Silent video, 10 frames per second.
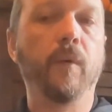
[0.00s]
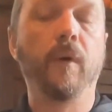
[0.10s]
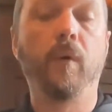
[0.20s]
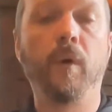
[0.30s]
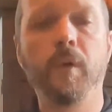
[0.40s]

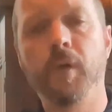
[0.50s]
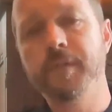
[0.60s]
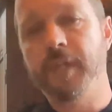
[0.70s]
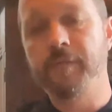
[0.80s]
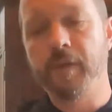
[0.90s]

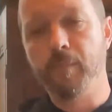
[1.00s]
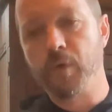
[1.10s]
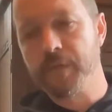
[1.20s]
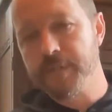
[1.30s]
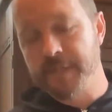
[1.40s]
All Dave
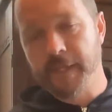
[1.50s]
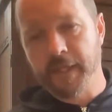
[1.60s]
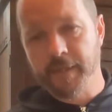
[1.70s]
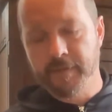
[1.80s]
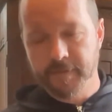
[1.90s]
Gilmore is
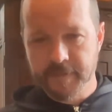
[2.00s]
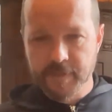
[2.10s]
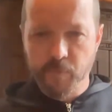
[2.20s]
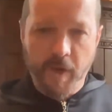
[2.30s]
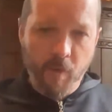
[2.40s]
thinking,
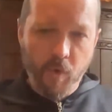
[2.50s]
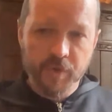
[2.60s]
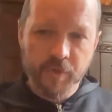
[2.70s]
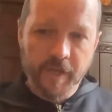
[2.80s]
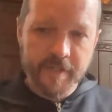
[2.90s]
this is why I
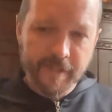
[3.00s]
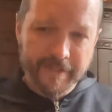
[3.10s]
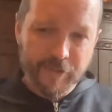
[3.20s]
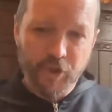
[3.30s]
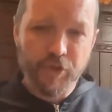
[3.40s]
want you guys to
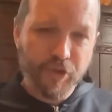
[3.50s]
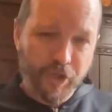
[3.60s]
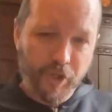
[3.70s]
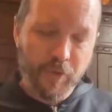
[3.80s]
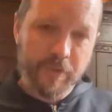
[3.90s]
learn
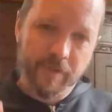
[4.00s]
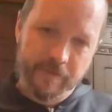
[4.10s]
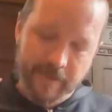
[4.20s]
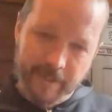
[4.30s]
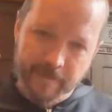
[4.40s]
the
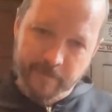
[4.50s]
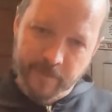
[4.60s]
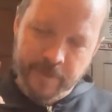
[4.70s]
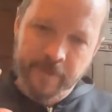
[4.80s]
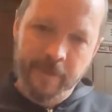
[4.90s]
notes, and
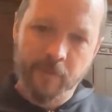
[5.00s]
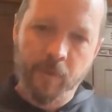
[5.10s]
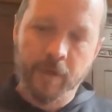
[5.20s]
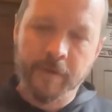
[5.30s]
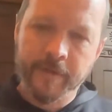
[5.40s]
we'll start to
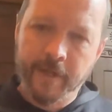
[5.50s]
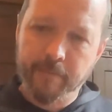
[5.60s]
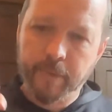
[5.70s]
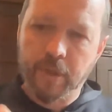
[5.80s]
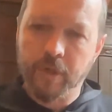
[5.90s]
work on
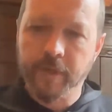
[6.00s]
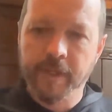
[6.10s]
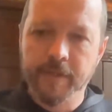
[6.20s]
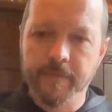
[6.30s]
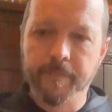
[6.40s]
that and plug
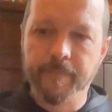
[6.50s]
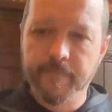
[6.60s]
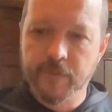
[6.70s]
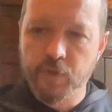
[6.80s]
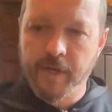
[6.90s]
in
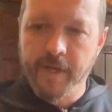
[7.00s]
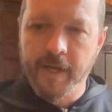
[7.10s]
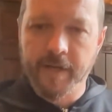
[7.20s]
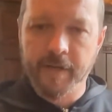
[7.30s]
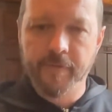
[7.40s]

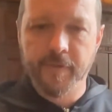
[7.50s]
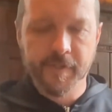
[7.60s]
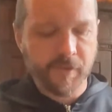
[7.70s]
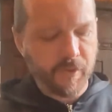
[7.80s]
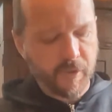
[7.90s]
triadic
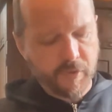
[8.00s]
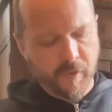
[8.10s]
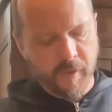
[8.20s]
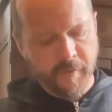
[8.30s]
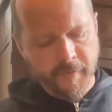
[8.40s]
things on the
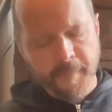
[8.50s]
guitar.